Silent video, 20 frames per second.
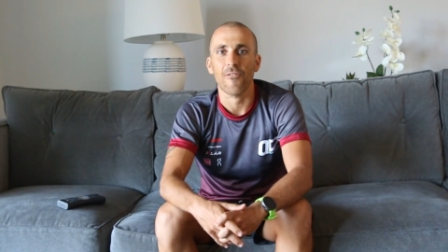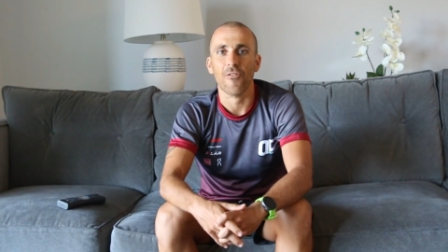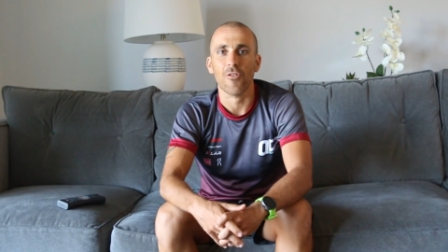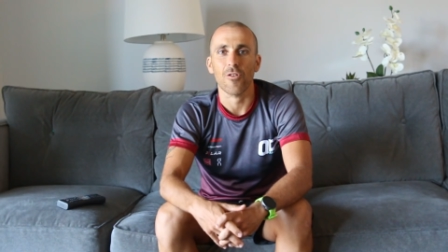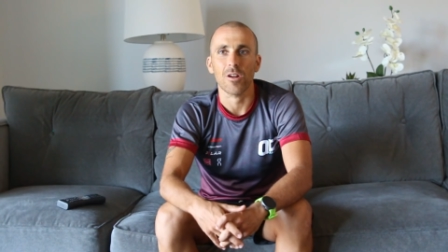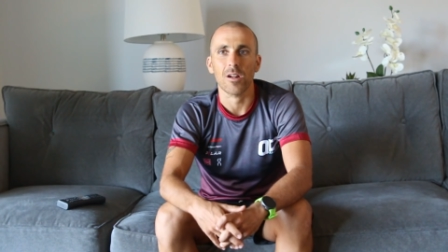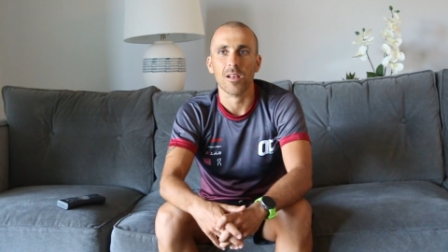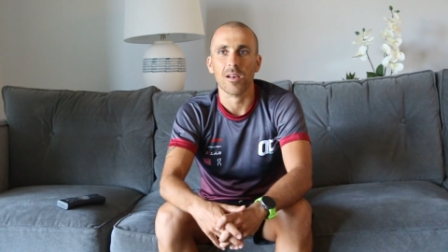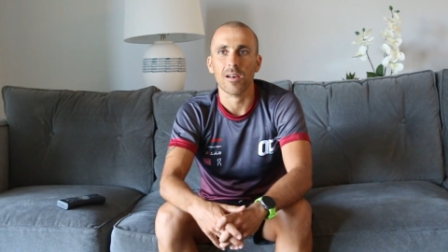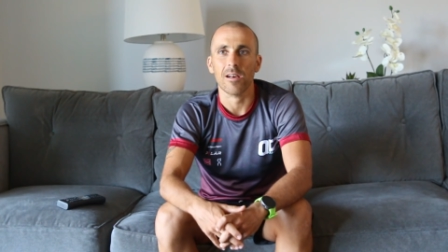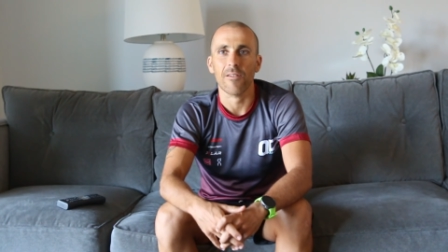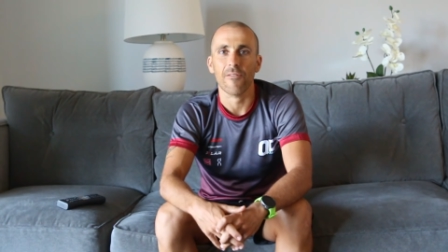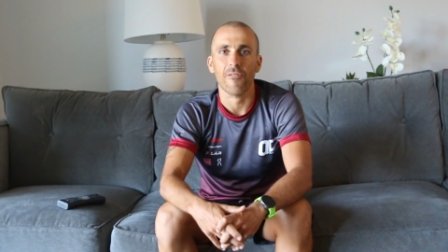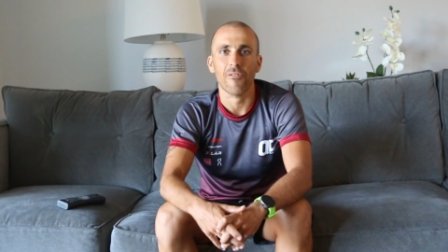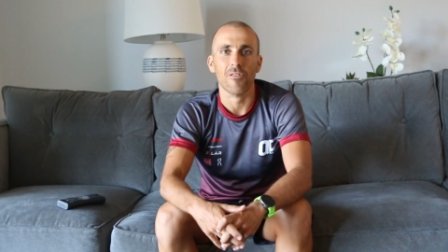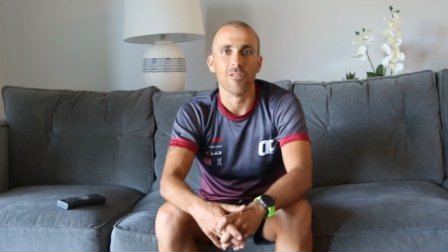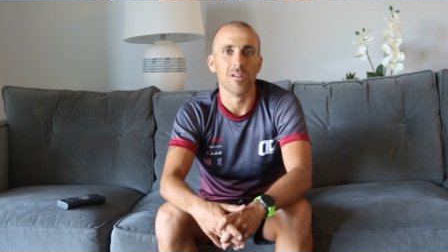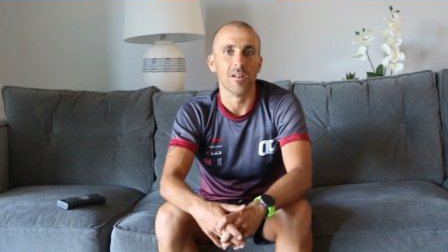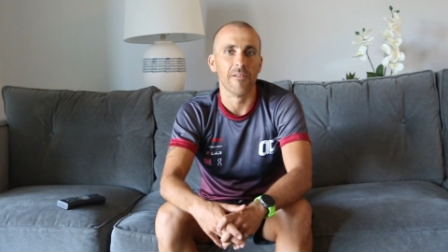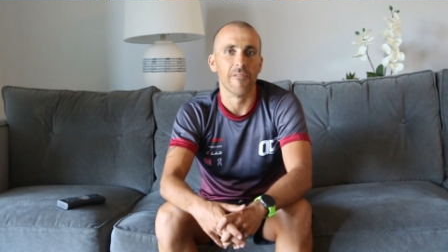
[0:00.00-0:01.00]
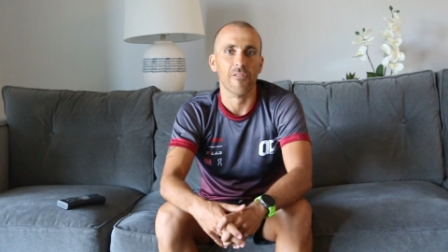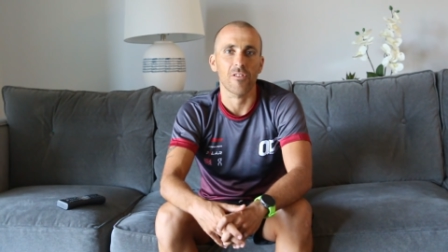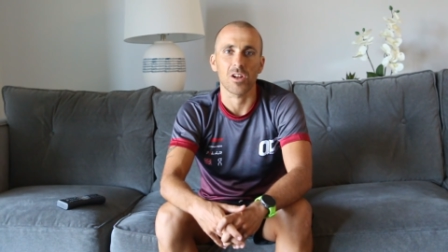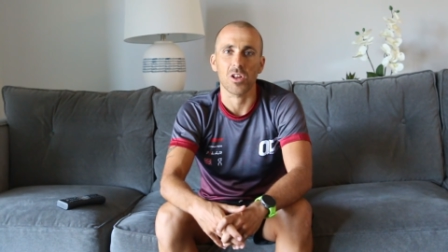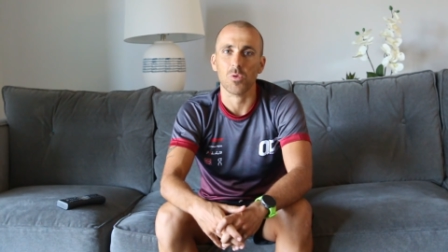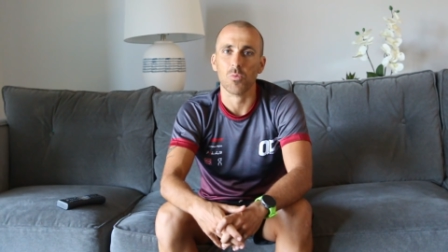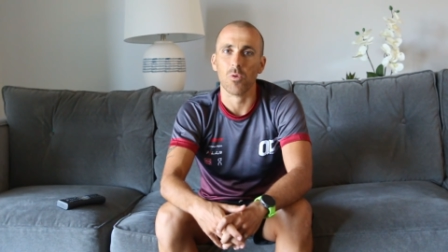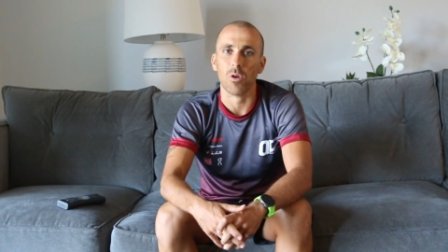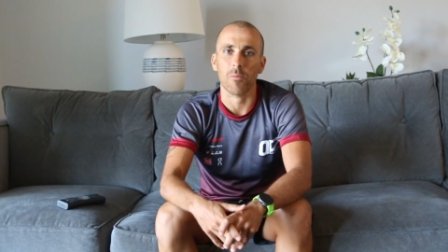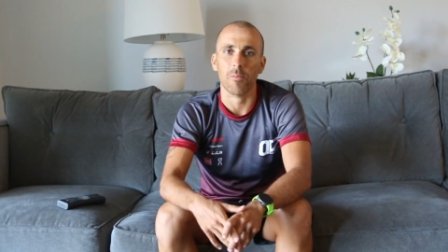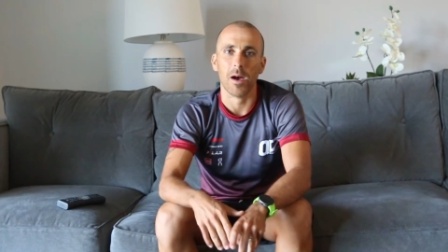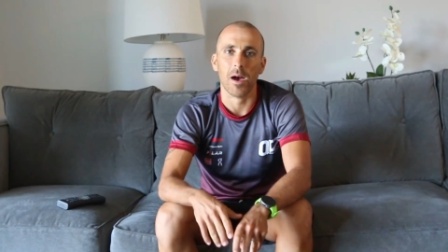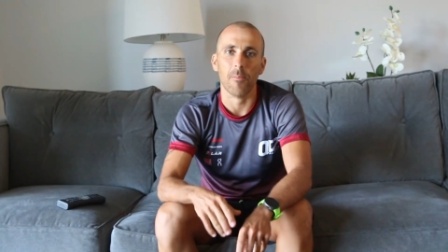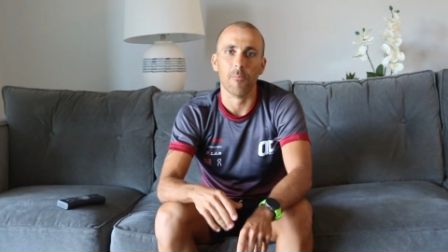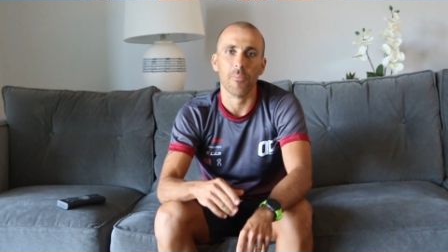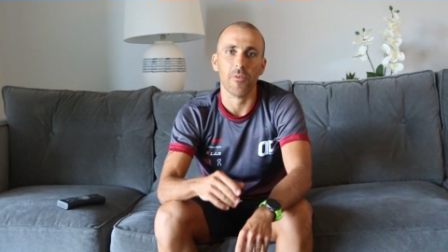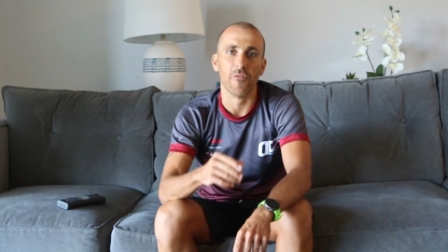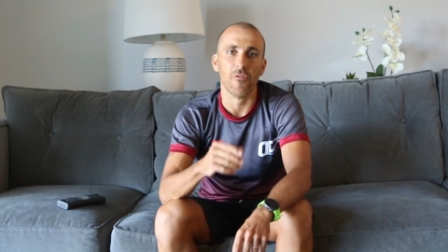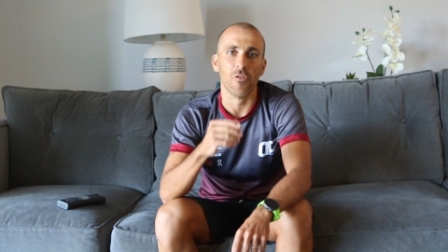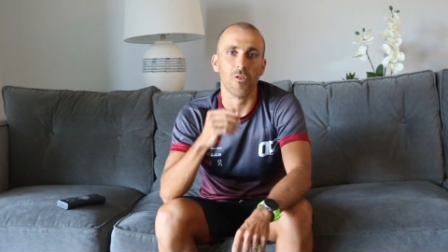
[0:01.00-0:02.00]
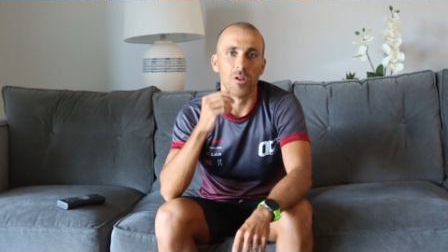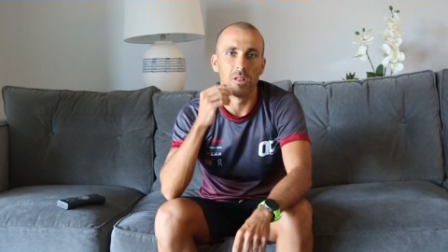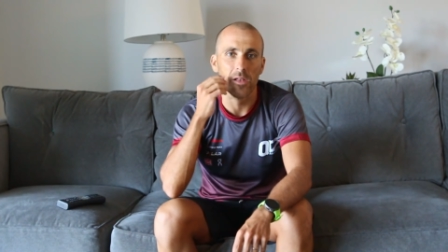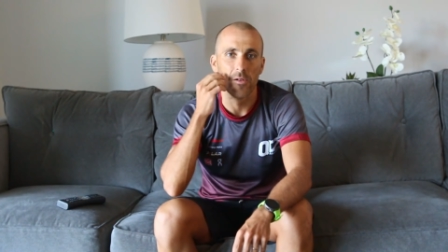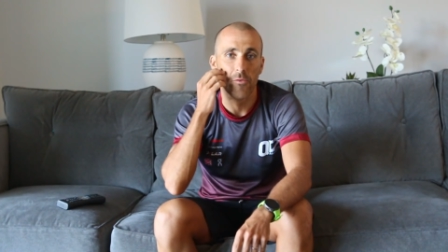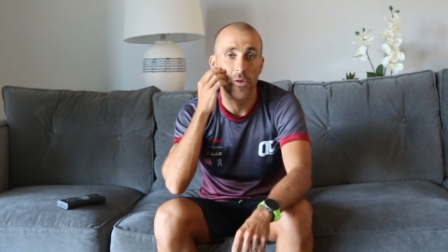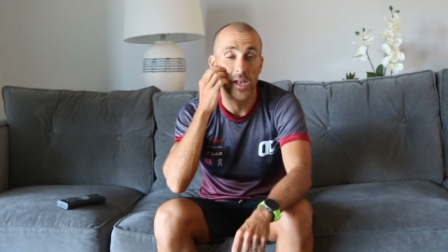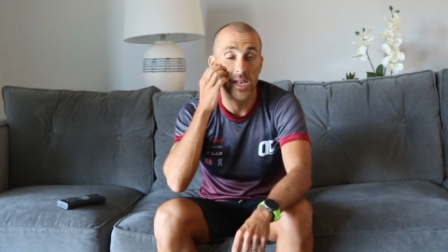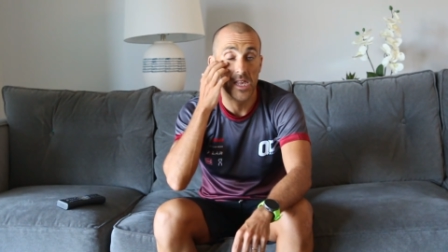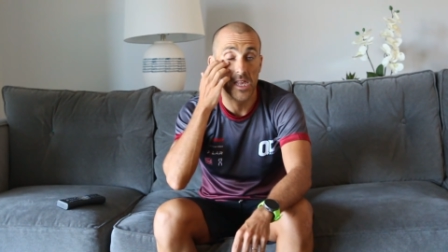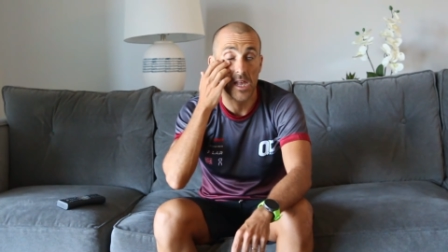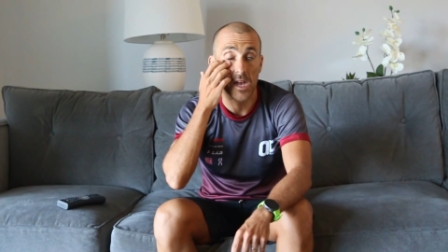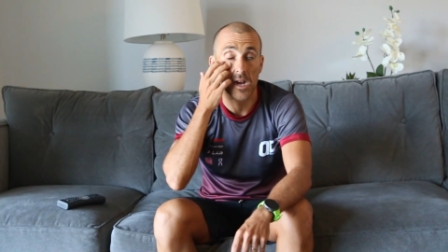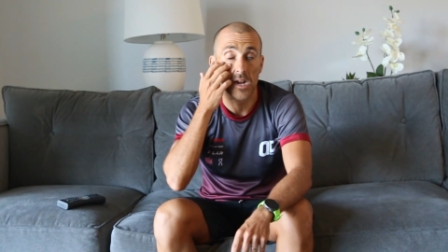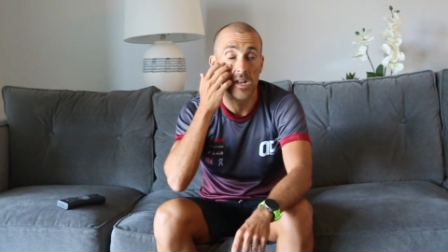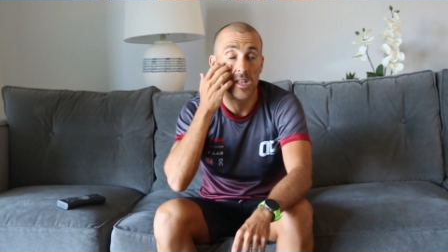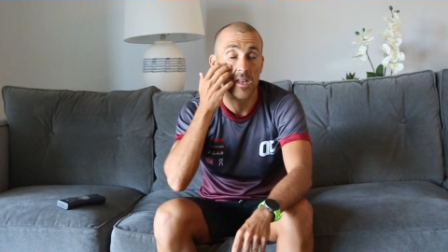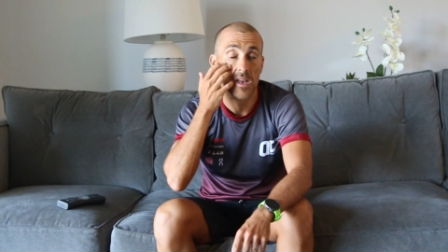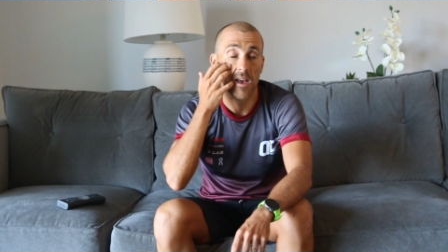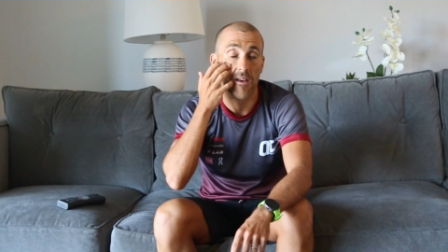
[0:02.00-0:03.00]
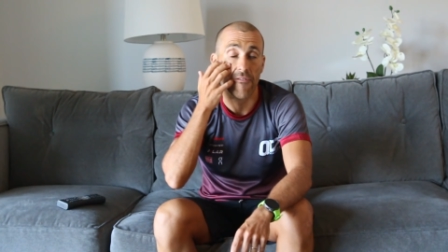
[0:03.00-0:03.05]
for the first warm-up before the race start,